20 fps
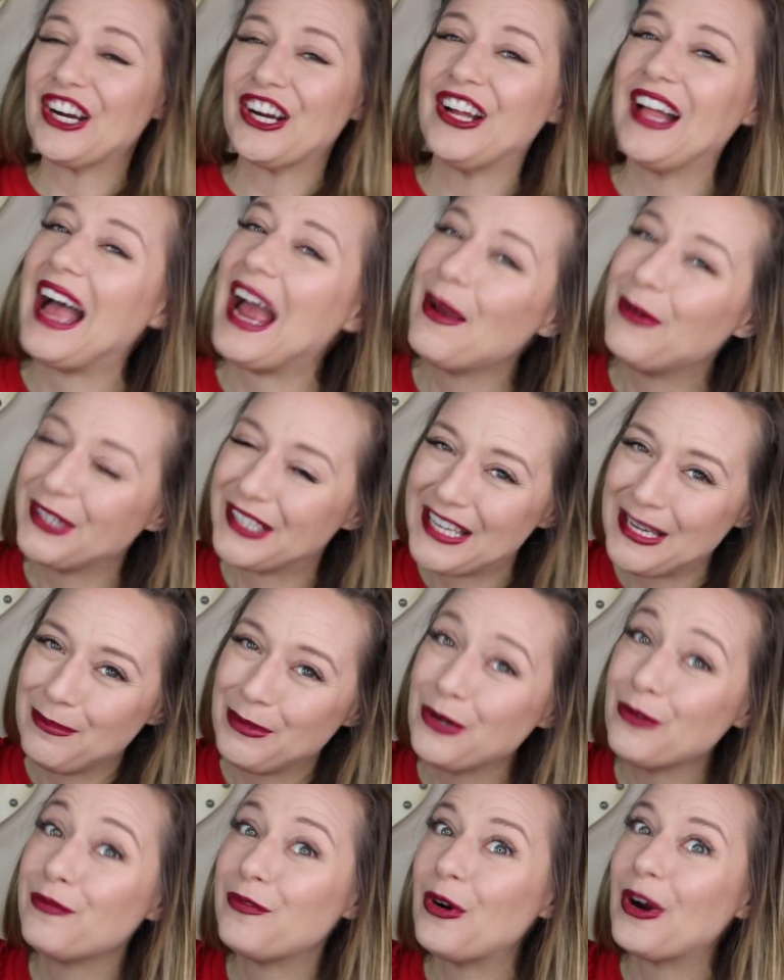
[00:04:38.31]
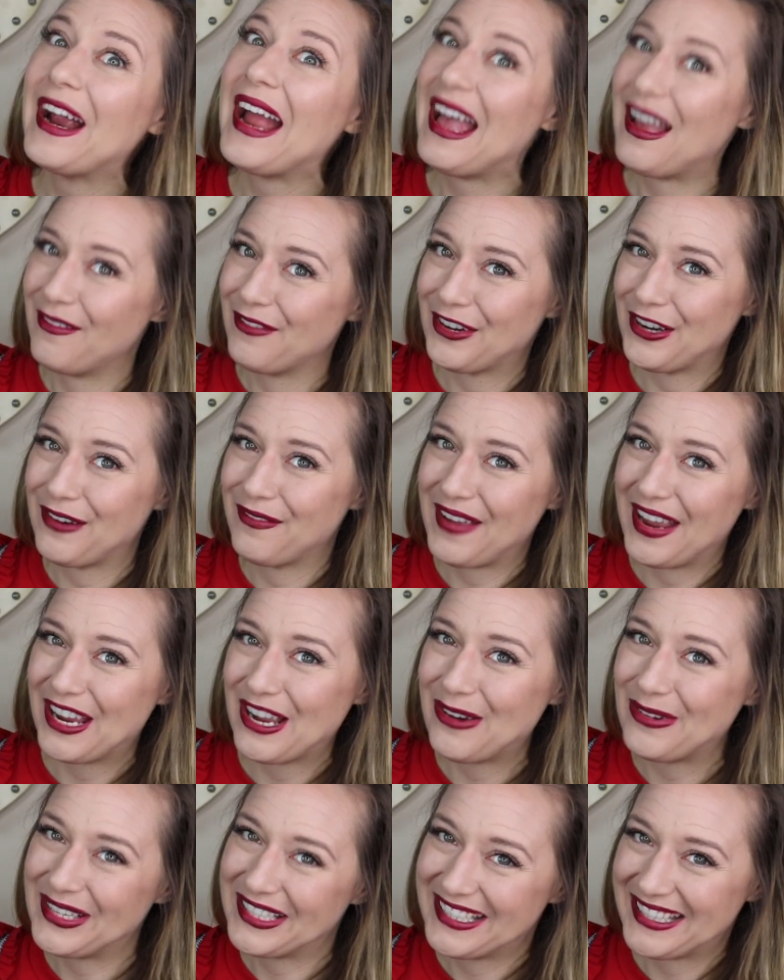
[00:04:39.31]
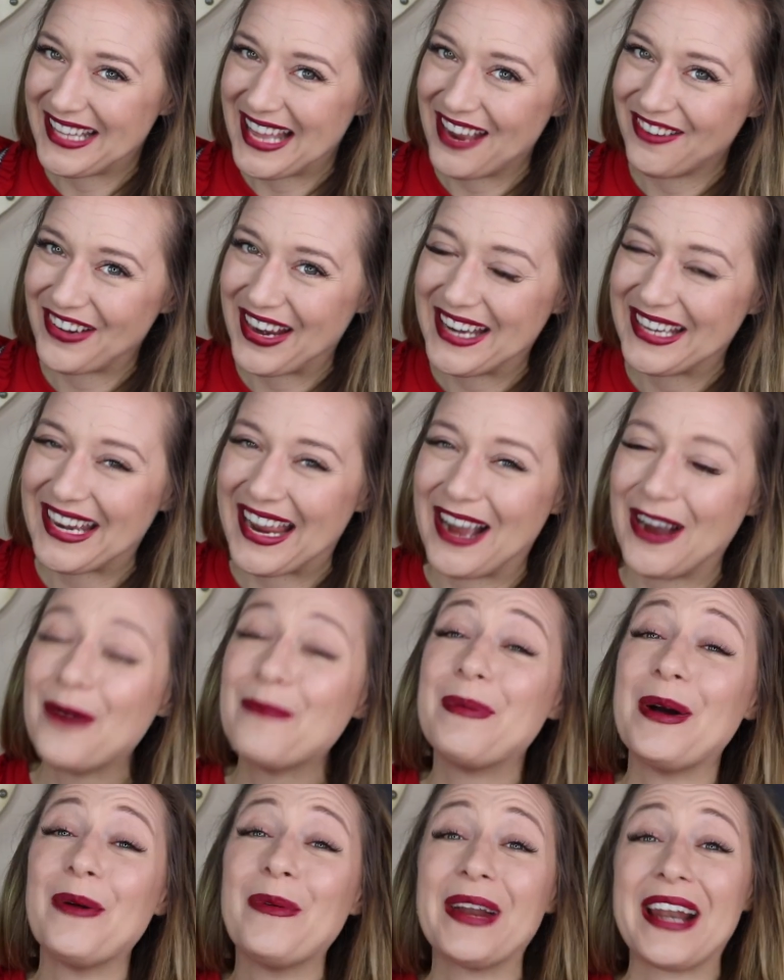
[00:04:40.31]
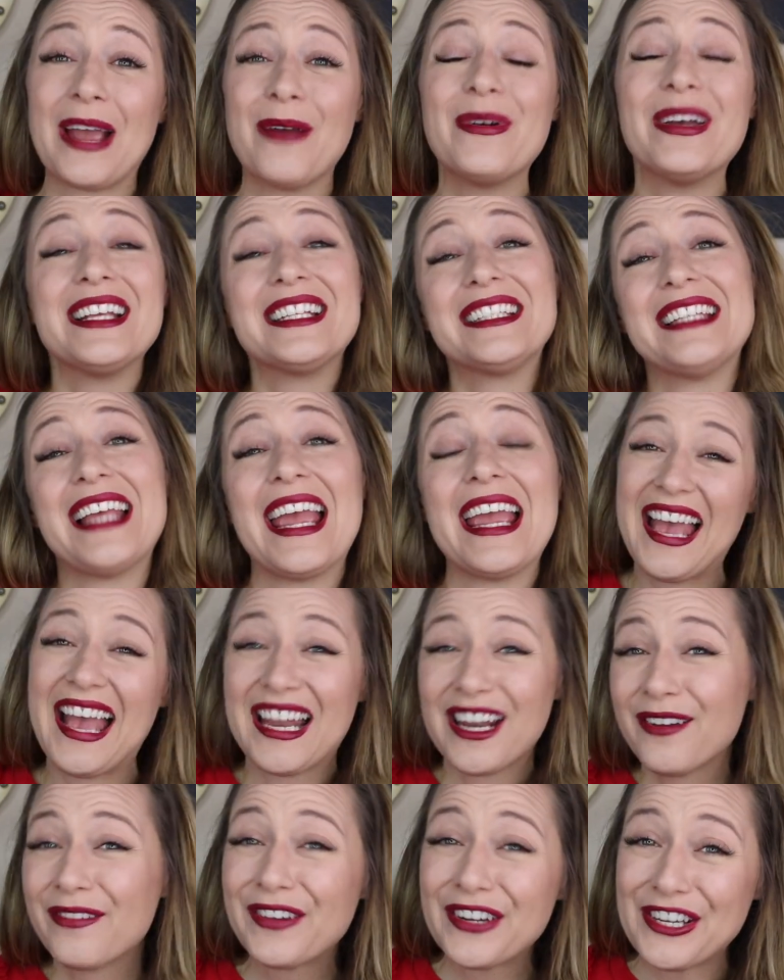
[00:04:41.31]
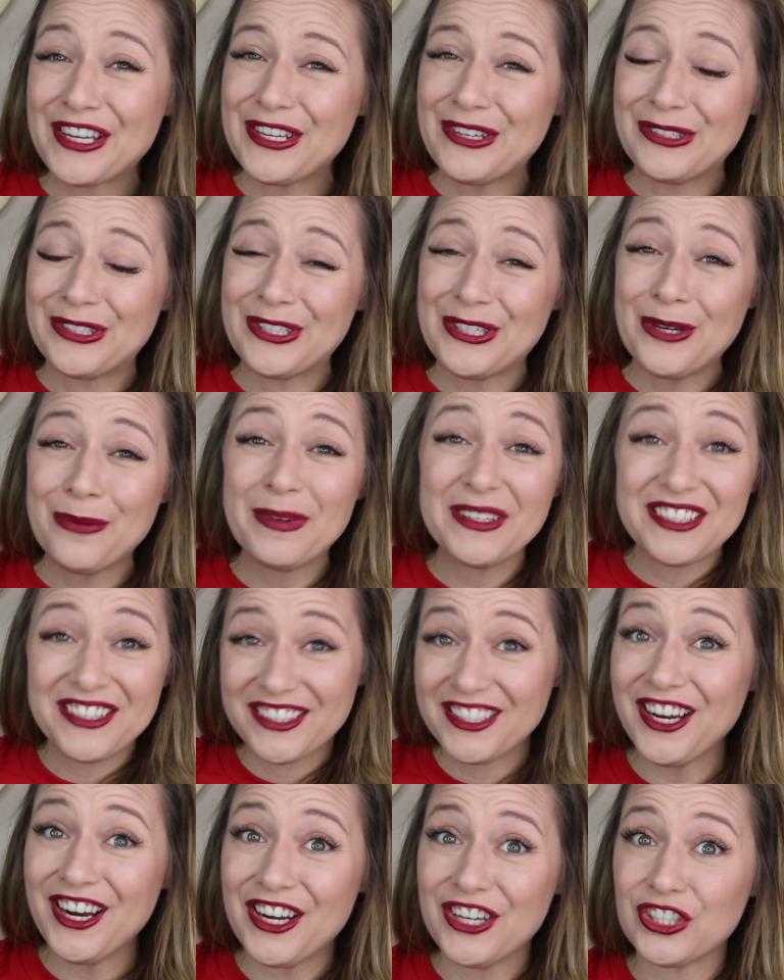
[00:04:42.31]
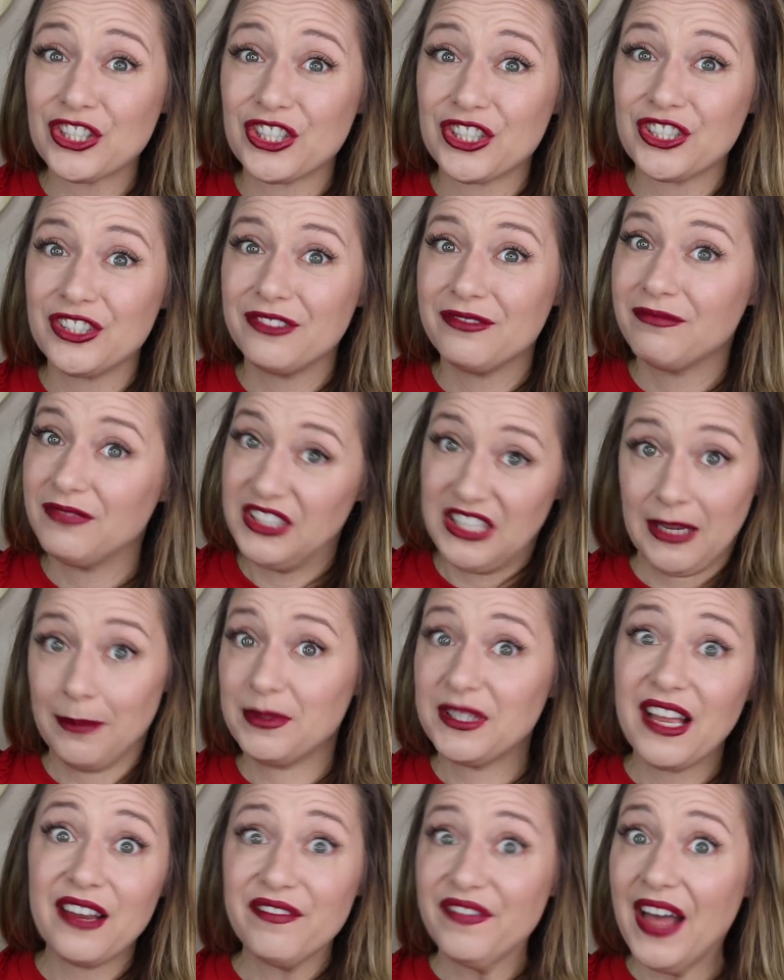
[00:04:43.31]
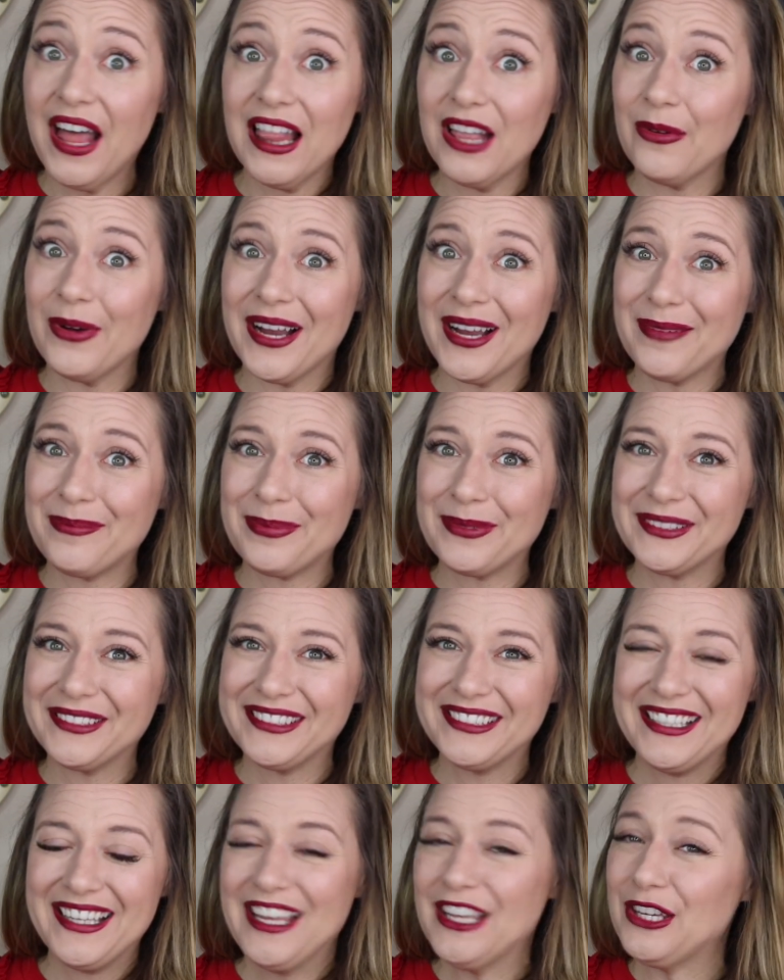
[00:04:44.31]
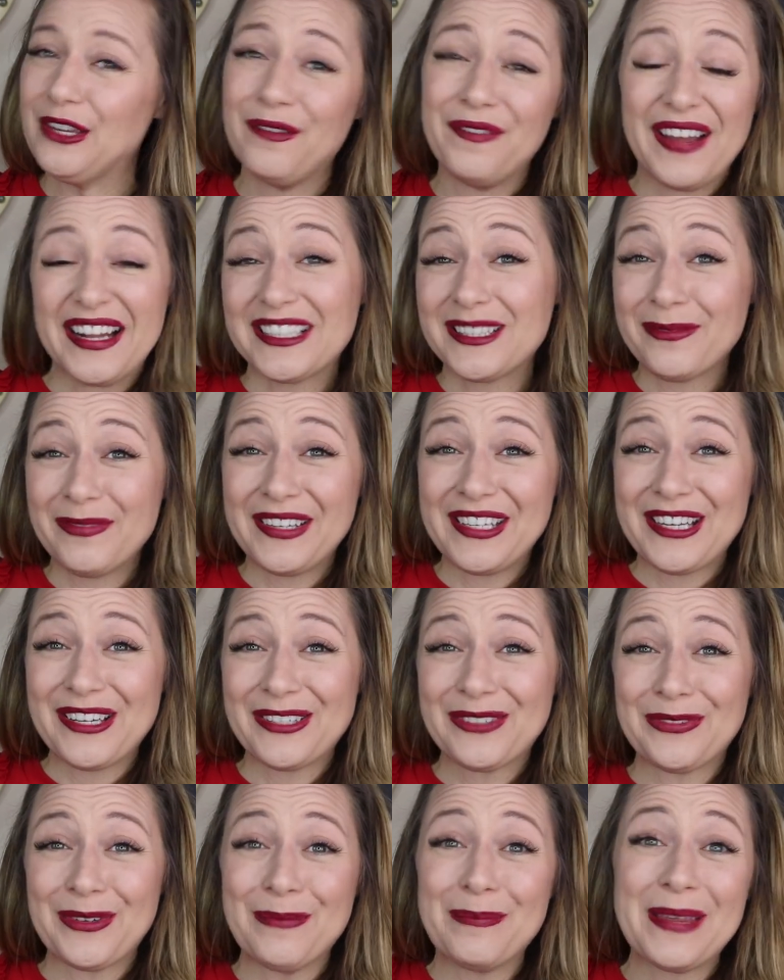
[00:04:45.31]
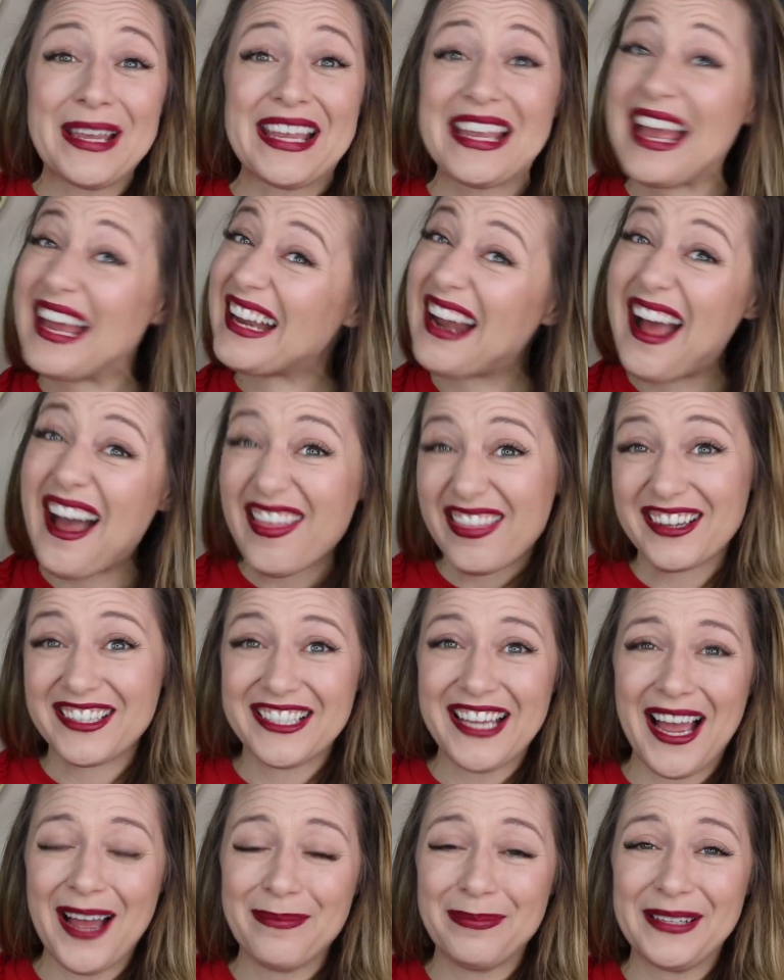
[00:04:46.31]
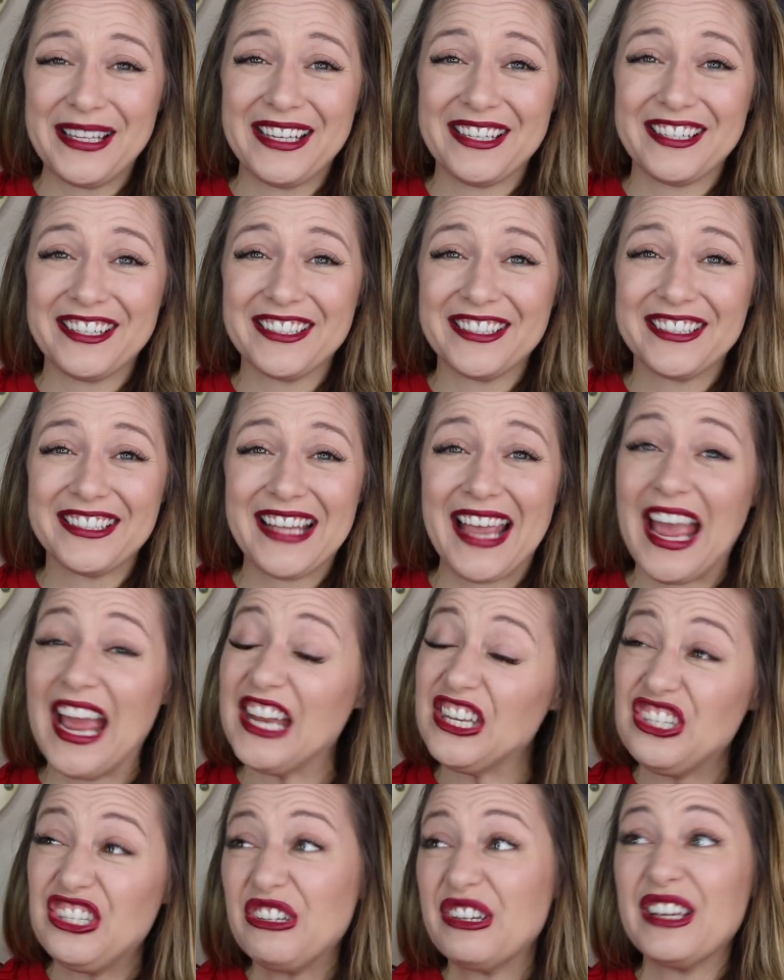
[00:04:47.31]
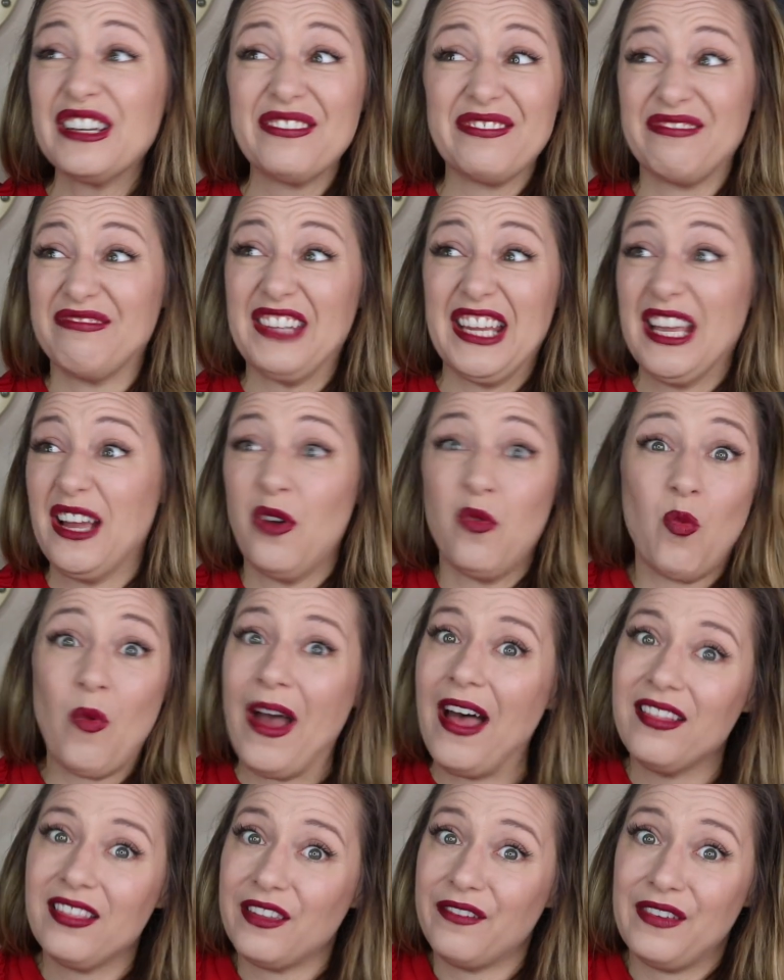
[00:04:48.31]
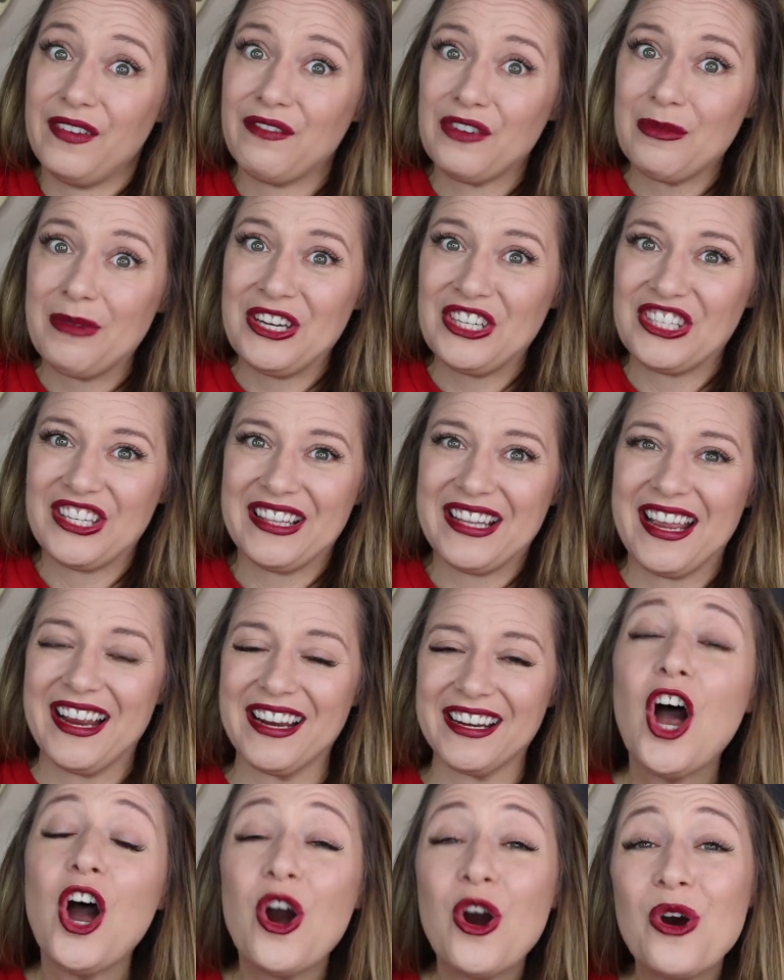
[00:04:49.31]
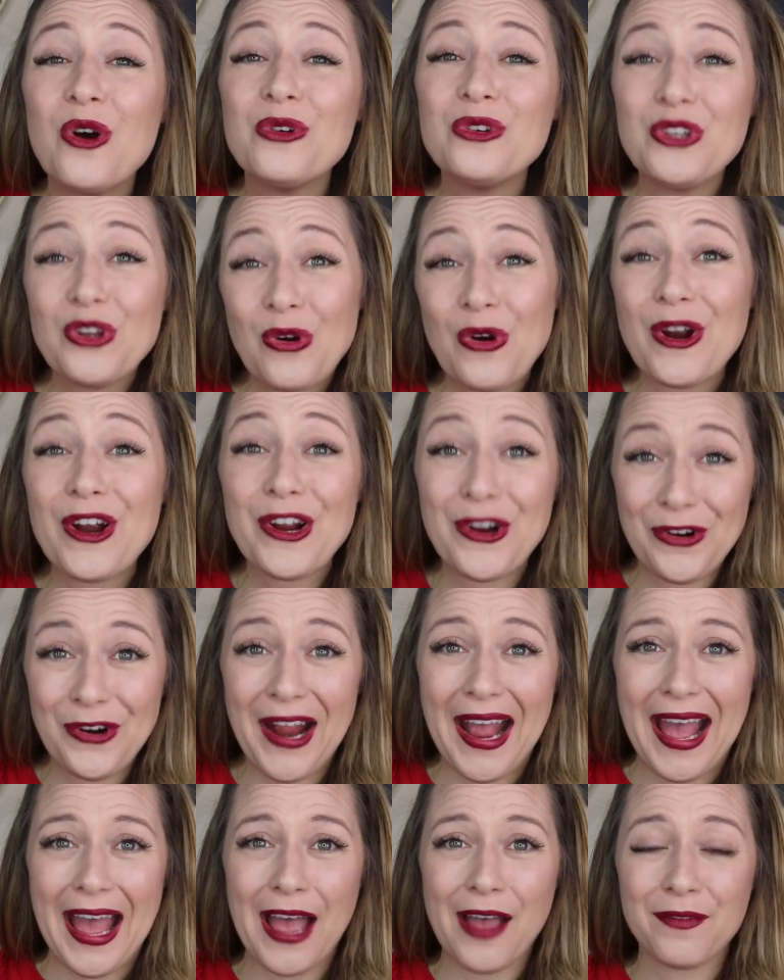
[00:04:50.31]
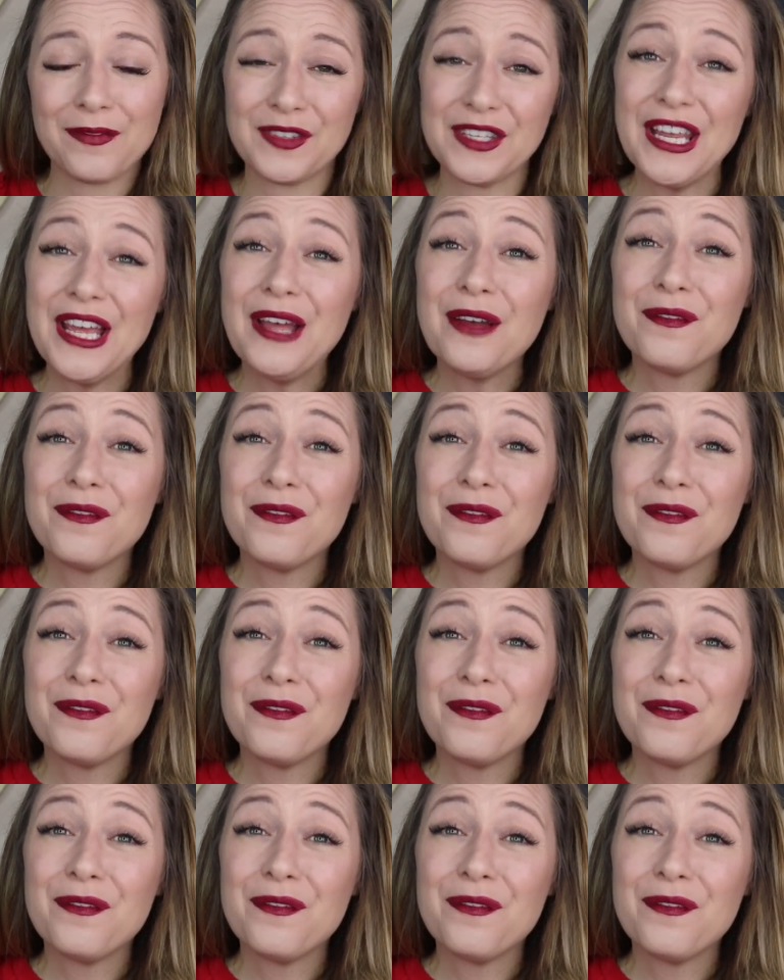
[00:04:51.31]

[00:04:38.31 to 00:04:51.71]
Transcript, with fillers: Girl, I will keep you forever if I go into that right now. But what I will say, head over to YouTube and search tips on follow up. You'll find some videos from me and other top leaders, and you can get a wealth of information there. Hone your craft.